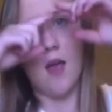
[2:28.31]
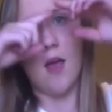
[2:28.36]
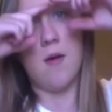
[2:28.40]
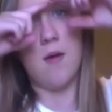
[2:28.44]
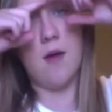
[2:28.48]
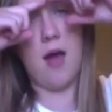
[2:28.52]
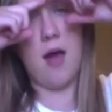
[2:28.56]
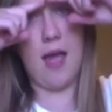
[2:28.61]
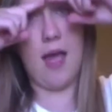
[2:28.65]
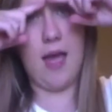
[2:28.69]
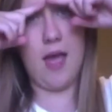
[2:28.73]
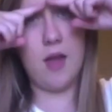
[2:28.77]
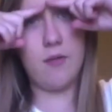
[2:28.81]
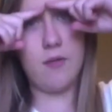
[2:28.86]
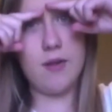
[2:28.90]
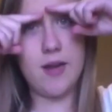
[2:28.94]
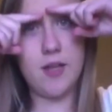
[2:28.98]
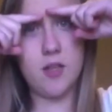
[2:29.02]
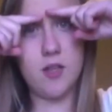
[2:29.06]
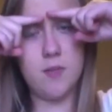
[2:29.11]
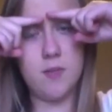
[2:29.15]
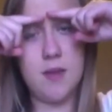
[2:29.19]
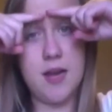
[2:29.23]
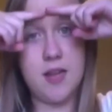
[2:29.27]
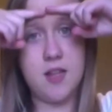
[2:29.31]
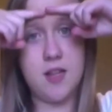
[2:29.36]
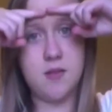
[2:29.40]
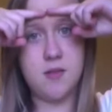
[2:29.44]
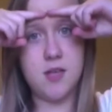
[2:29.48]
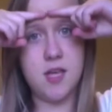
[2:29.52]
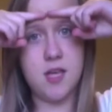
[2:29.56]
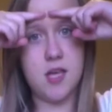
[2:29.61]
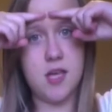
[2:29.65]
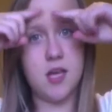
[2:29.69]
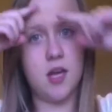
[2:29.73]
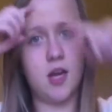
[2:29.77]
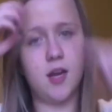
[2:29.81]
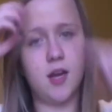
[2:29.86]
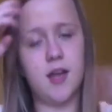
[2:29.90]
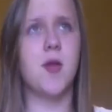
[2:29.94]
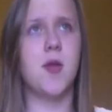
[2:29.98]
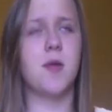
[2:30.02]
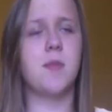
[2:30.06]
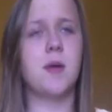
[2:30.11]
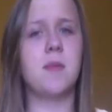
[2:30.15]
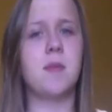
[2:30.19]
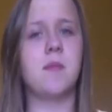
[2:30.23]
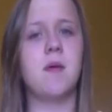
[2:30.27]
I had regular bangs up to here,
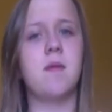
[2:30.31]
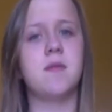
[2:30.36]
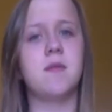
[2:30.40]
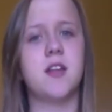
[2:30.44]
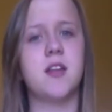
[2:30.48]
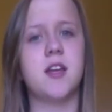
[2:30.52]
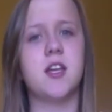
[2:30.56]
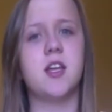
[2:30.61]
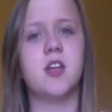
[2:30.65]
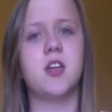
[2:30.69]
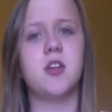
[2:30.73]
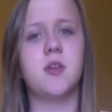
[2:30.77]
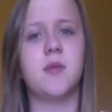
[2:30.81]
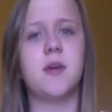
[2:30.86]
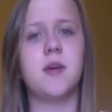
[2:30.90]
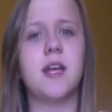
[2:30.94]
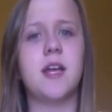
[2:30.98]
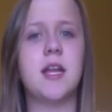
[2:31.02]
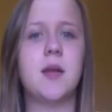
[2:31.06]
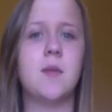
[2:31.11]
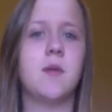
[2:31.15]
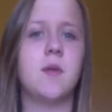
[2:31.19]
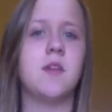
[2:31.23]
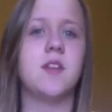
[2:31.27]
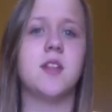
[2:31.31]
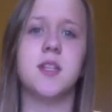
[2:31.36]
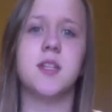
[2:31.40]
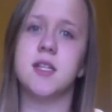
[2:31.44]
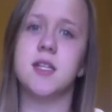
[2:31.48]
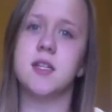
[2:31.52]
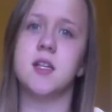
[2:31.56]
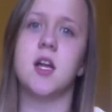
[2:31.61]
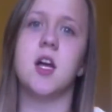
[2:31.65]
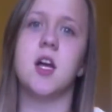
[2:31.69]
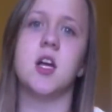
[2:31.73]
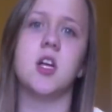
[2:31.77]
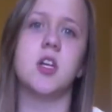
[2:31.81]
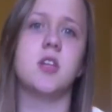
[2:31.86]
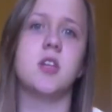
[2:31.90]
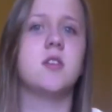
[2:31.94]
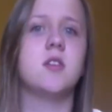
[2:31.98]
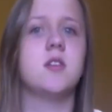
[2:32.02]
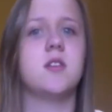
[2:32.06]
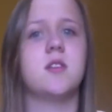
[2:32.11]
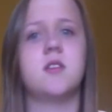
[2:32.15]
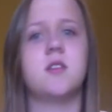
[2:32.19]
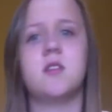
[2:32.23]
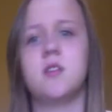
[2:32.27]
and my mom's like, you know what, Annabelle, this is not good.
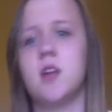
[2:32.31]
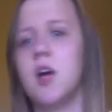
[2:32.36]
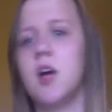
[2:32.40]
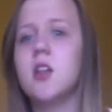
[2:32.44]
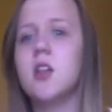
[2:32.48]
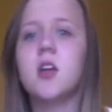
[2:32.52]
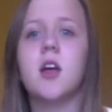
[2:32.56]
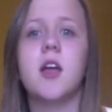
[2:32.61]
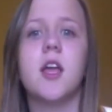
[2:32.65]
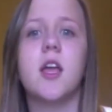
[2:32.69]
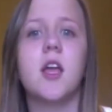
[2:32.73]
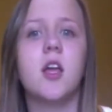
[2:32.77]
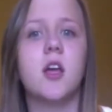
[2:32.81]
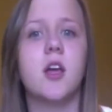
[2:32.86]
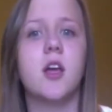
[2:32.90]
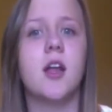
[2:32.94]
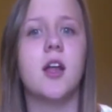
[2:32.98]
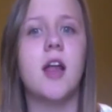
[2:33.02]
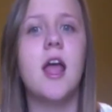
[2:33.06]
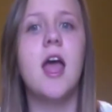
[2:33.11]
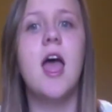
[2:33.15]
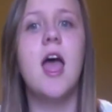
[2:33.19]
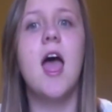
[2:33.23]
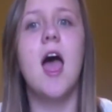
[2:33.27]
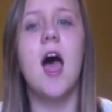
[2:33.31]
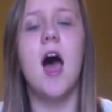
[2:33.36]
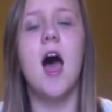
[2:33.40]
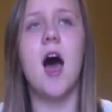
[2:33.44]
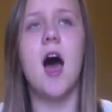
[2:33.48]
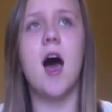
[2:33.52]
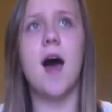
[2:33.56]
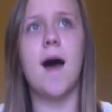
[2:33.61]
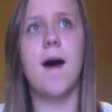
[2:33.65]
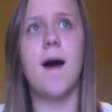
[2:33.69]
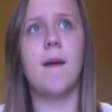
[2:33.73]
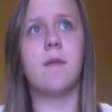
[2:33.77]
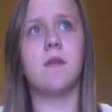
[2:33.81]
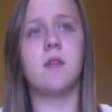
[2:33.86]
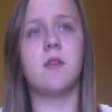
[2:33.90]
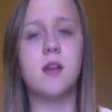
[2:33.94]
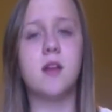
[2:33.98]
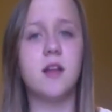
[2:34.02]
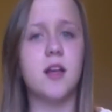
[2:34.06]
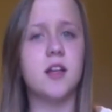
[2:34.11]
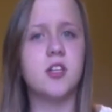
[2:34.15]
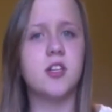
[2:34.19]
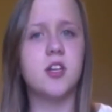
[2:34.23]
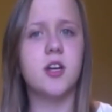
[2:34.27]
This is not looking good. You need
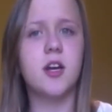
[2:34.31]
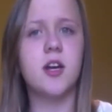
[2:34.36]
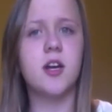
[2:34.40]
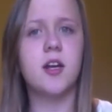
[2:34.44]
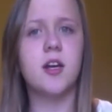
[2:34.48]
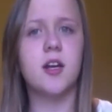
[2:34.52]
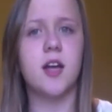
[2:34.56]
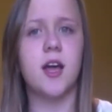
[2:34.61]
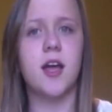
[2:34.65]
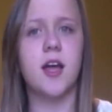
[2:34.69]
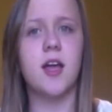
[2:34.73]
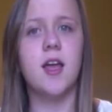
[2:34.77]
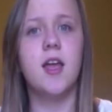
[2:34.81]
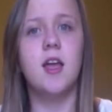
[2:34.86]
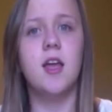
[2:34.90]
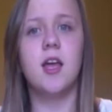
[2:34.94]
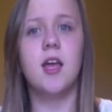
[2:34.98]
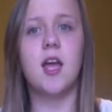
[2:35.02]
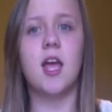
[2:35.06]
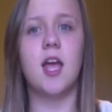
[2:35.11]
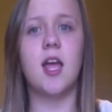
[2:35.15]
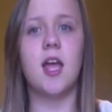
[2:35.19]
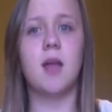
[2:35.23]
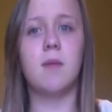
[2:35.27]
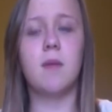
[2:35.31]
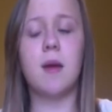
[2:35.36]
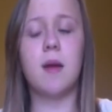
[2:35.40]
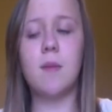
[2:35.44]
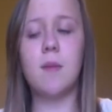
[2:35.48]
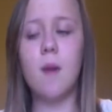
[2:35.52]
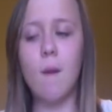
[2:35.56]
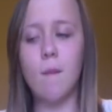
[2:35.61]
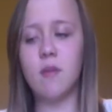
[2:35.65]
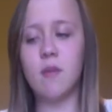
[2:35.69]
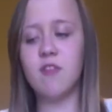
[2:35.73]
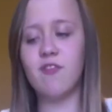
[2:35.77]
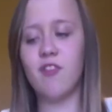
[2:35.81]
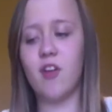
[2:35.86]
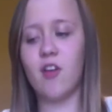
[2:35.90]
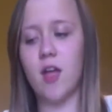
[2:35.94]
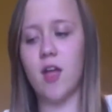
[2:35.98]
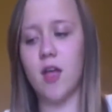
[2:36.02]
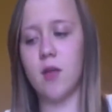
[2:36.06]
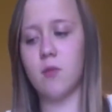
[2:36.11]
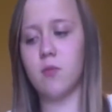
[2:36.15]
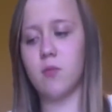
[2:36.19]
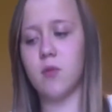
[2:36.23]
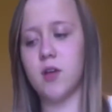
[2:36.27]
to get your hair cut. And my mom's
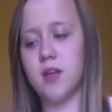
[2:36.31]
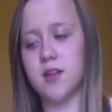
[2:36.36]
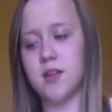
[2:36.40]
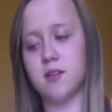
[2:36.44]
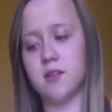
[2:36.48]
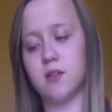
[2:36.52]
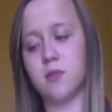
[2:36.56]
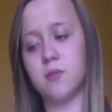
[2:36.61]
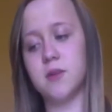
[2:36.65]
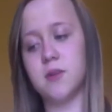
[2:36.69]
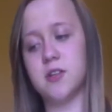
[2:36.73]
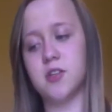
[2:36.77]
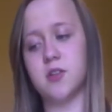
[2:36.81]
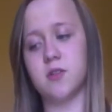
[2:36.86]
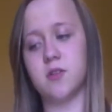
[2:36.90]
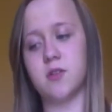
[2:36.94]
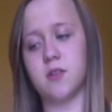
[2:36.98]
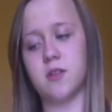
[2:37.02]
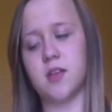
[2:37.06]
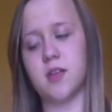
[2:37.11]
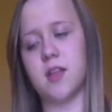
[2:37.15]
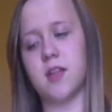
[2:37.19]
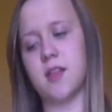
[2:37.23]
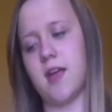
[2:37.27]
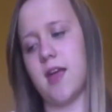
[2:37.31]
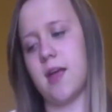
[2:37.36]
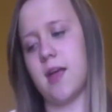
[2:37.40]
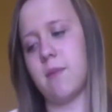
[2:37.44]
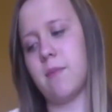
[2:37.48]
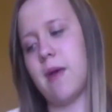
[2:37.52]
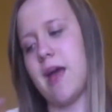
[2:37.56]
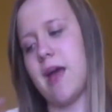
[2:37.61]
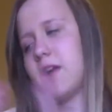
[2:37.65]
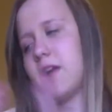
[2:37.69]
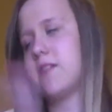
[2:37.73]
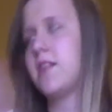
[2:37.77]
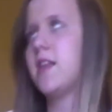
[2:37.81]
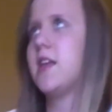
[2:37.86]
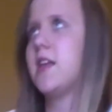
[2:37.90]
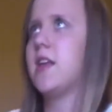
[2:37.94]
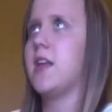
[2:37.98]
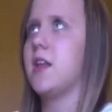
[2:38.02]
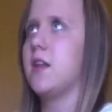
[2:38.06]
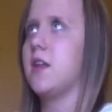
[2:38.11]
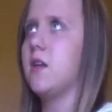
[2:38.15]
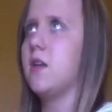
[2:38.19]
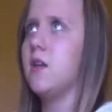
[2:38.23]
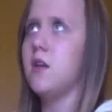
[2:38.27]
friend was originally, like, back
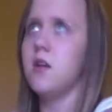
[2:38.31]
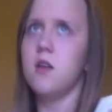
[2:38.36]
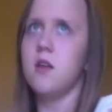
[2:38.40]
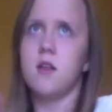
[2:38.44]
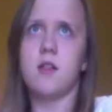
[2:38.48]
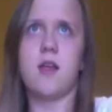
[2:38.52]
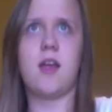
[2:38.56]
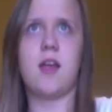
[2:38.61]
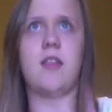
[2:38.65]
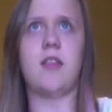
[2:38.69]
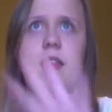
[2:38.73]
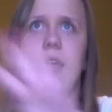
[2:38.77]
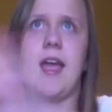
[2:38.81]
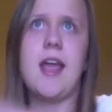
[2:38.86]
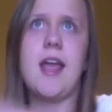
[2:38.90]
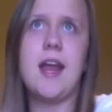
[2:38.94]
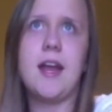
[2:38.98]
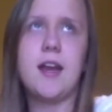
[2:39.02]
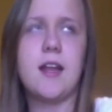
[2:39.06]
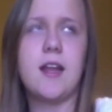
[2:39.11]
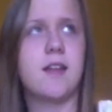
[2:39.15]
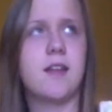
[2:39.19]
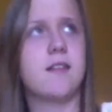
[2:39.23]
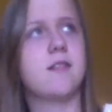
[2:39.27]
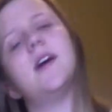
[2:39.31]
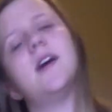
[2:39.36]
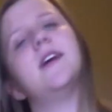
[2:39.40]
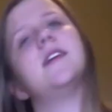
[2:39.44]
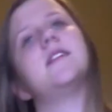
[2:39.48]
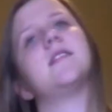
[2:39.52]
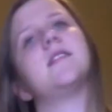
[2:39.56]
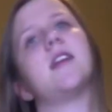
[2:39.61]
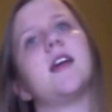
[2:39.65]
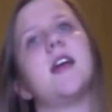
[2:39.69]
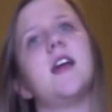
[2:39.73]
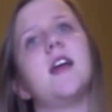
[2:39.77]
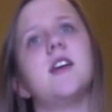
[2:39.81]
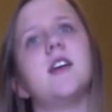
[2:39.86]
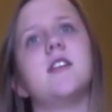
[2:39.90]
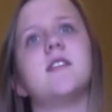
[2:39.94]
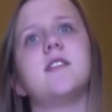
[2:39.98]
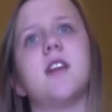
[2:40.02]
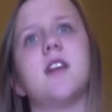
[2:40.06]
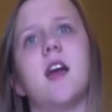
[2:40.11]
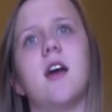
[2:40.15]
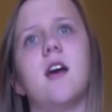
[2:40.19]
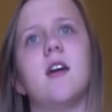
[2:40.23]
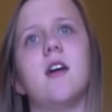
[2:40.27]
then, like in the 80s, was a
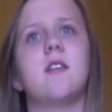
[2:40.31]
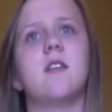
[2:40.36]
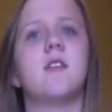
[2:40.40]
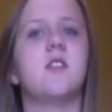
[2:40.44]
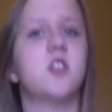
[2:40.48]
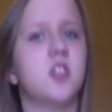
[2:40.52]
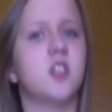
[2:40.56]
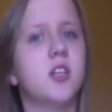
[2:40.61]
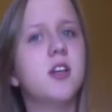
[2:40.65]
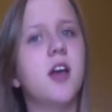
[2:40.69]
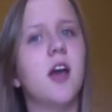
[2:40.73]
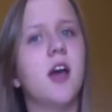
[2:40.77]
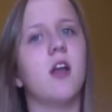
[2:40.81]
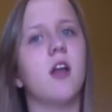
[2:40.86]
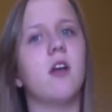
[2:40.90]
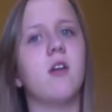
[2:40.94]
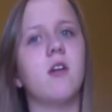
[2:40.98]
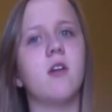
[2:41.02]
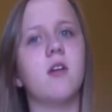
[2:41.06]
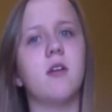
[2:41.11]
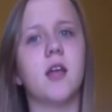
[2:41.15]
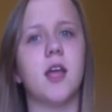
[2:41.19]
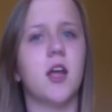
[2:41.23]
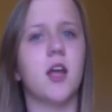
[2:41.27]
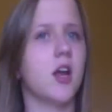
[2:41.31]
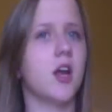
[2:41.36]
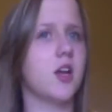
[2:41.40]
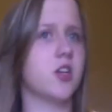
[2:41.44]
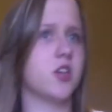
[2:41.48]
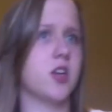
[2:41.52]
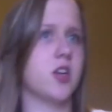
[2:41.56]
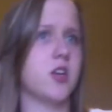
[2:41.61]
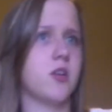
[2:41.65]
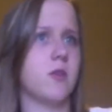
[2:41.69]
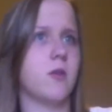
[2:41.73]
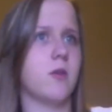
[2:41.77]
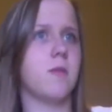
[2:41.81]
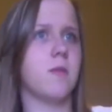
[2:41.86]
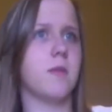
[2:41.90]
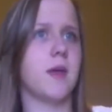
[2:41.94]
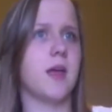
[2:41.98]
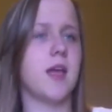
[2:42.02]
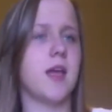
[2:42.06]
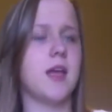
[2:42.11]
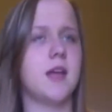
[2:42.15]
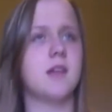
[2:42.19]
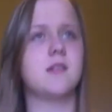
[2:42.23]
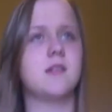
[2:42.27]
hairstylist, and she cut her own hair. She cut her own
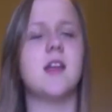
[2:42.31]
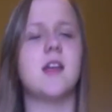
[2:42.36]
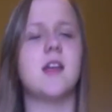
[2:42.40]
bangs.